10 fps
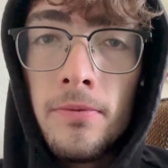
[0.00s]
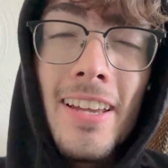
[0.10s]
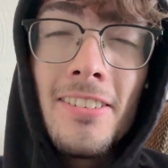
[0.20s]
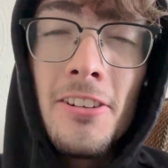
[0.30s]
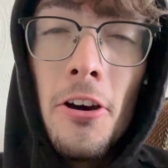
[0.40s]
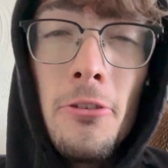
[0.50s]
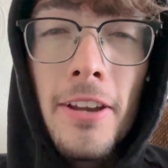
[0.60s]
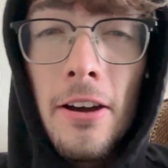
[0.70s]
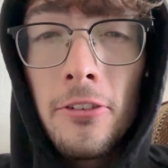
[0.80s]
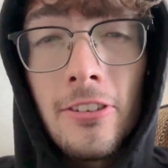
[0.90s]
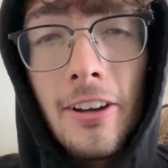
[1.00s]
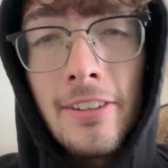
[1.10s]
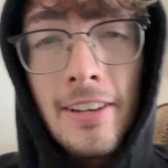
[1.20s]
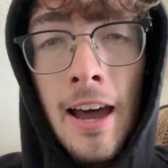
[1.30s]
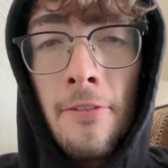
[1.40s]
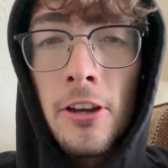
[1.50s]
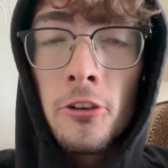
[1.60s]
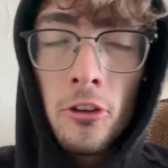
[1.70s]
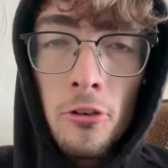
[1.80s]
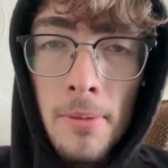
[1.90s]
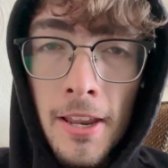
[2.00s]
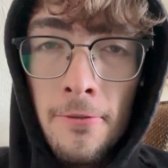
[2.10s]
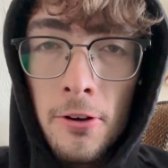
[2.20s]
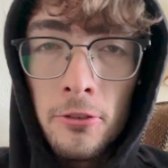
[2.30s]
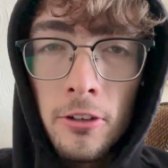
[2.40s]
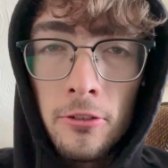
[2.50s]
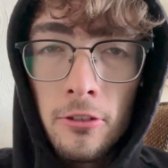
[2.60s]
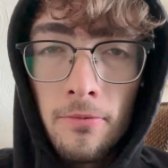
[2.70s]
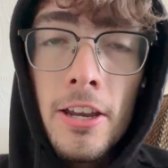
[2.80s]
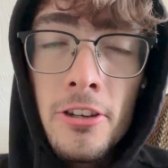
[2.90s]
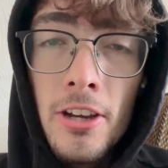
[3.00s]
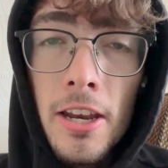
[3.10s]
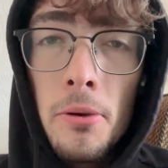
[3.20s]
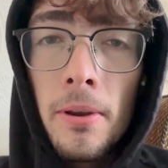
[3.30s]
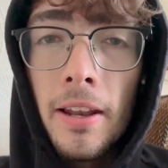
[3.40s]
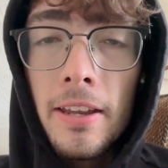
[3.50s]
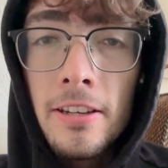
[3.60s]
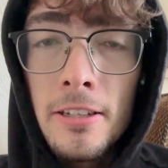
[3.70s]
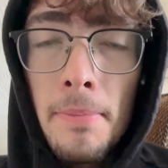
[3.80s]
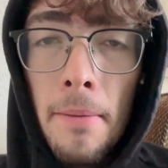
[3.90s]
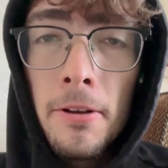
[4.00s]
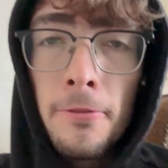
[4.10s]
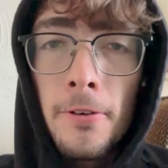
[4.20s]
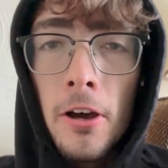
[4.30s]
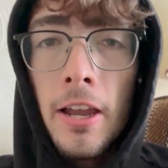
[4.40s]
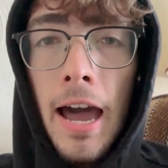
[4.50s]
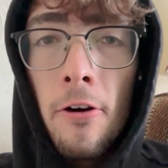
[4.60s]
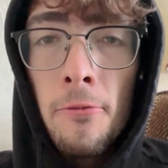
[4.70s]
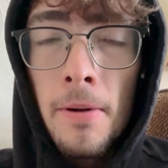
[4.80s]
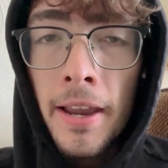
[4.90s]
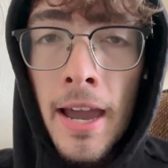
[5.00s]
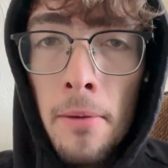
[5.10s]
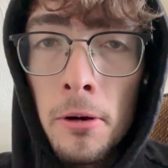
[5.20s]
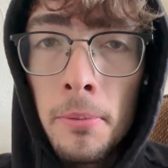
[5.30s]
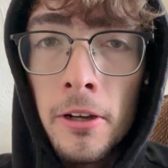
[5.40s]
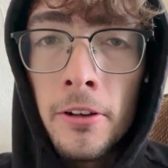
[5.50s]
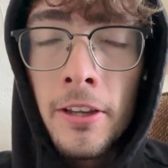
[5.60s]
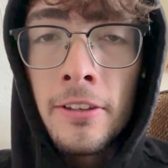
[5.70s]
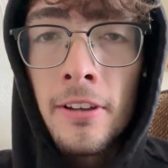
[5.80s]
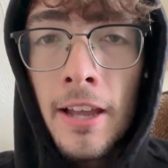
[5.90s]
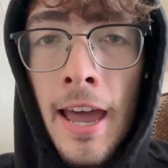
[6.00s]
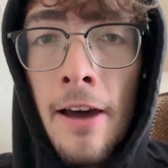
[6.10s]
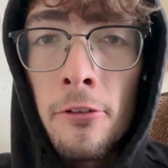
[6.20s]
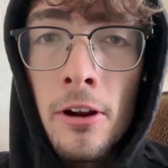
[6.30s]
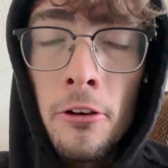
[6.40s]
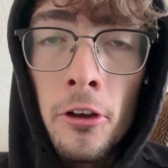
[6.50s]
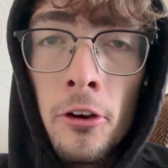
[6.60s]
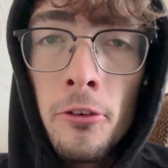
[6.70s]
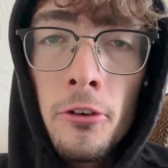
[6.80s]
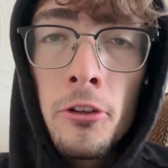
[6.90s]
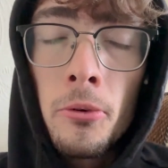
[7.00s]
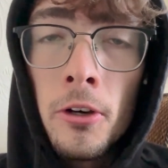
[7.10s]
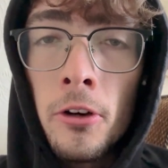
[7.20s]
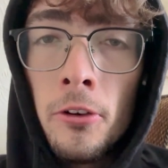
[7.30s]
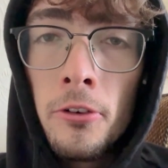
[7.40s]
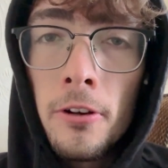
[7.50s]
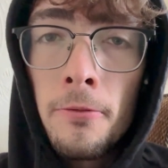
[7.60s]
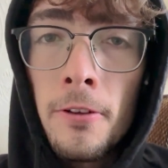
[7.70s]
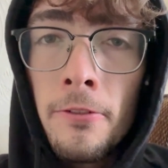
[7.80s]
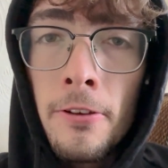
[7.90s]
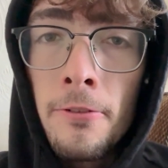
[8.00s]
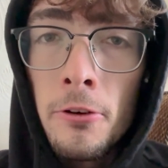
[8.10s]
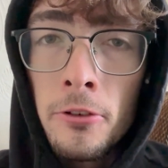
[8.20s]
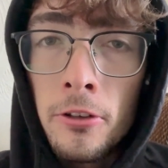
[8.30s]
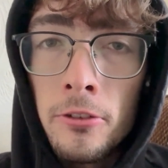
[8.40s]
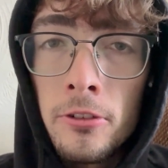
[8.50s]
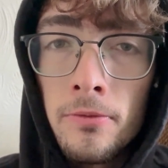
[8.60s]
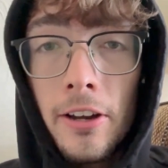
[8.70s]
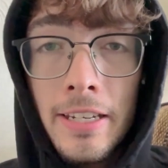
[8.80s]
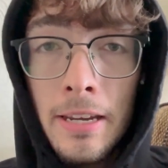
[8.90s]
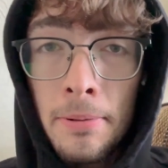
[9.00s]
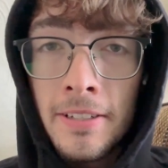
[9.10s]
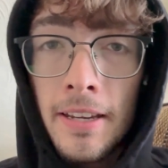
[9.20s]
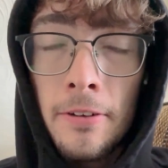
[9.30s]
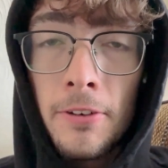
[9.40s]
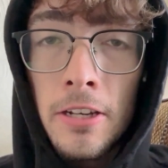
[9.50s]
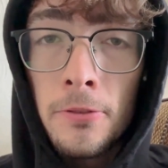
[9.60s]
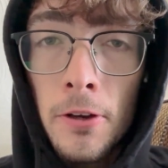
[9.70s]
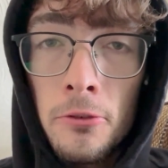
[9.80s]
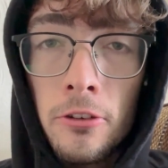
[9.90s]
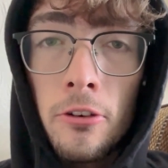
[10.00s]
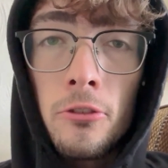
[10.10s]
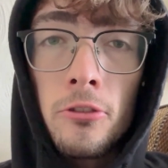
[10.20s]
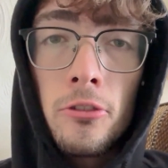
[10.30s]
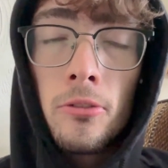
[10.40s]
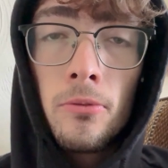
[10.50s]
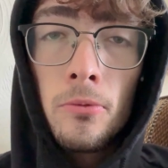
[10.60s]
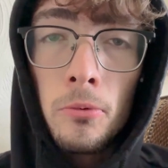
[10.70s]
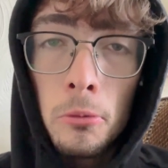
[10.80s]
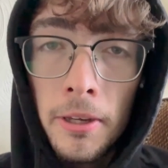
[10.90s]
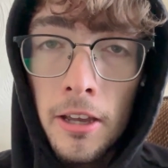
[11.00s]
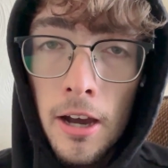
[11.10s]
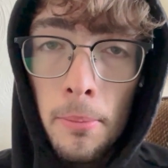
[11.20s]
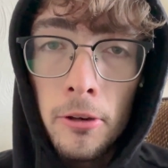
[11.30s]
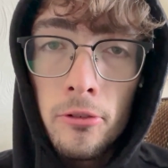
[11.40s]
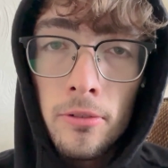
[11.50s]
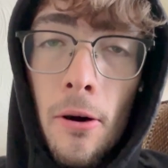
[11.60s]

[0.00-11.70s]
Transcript: There's no downsides to having too many photos. genuinely spam the fuck out of my camera button until I have around 100 to 150 photos. 90% of these photos will be garbage.